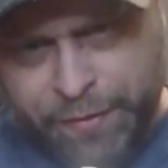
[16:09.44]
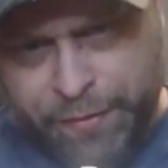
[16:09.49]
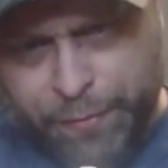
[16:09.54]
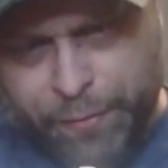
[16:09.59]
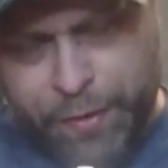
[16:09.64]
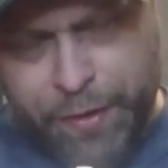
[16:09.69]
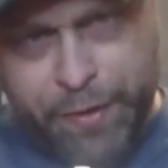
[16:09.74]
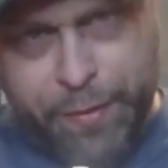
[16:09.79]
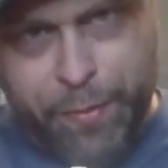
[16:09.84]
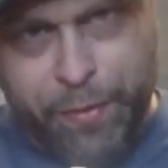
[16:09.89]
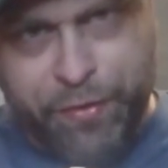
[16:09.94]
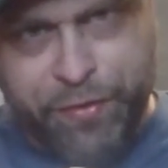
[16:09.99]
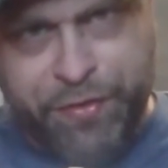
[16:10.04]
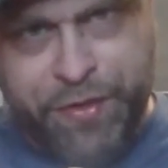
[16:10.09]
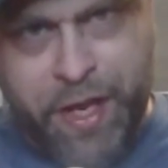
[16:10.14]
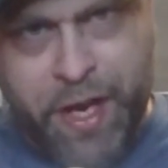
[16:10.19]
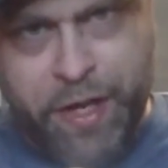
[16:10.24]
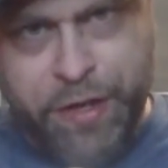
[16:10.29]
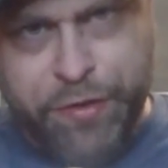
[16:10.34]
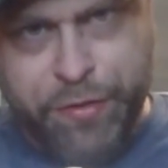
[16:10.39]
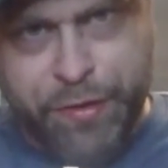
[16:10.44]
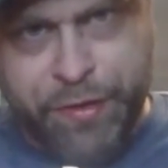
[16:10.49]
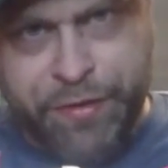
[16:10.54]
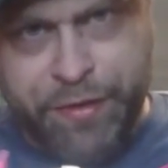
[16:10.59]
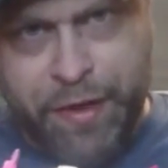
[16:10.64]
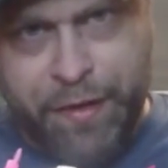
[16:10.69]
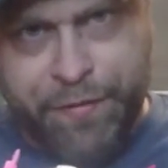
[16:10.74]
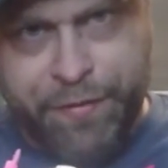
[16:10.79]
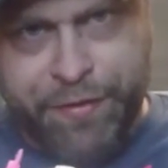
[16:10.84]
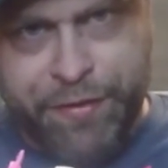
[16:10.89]
one of the most
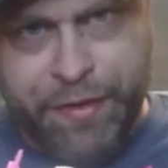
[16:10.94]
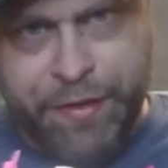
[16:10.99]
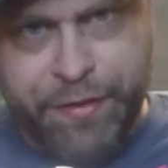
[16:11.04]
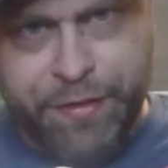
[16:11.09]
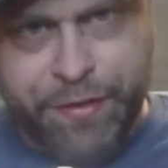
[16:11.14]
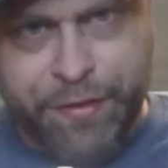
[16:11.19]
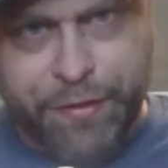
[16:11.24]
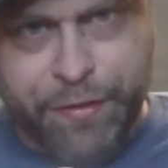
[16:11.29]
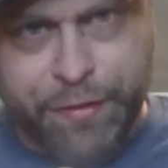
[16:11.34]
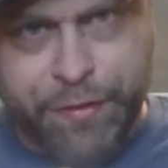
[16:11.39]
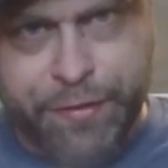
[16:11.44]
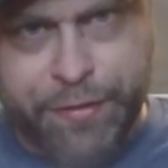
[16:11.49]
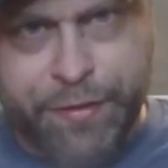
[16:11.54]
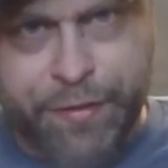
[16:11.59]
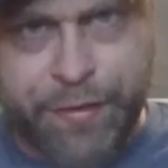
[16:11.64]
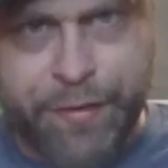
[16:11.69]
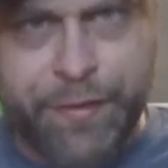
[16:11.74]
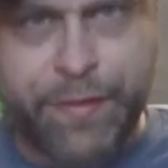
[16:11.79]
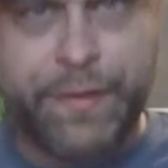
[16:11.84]
dangerous of sentinels.